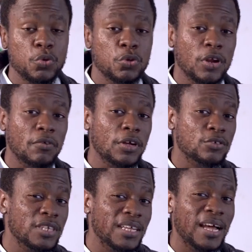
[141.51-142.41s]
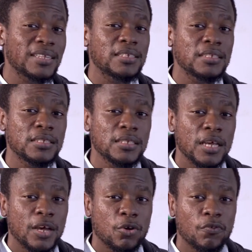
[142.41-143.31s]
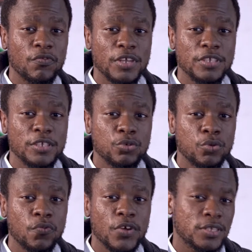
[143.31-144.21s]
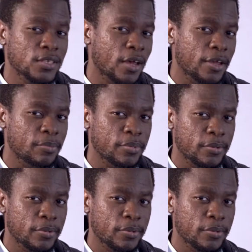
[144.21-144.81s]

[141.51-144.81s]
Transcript: We could have actually had this conversation over Skype.